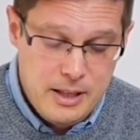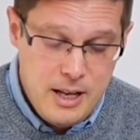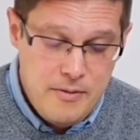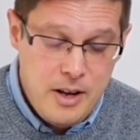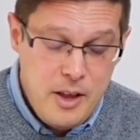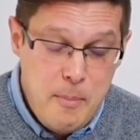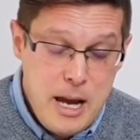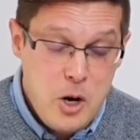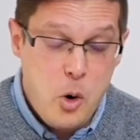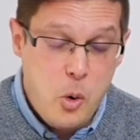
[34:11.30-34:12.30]
Father, may
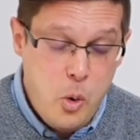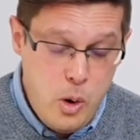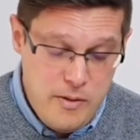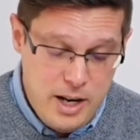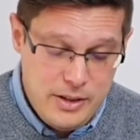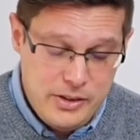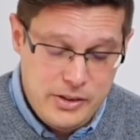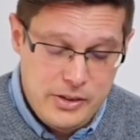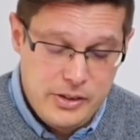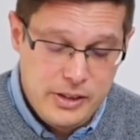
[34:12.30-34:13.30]
all of
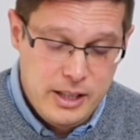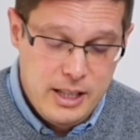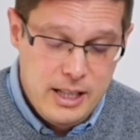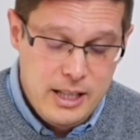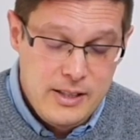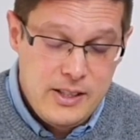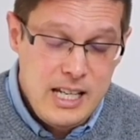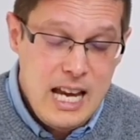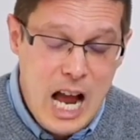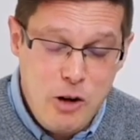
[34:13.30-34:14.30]
us see
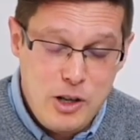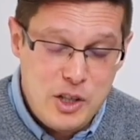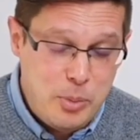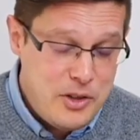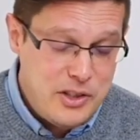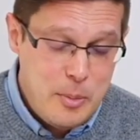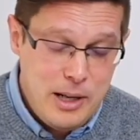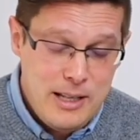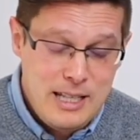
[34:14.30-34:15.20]
our responsibility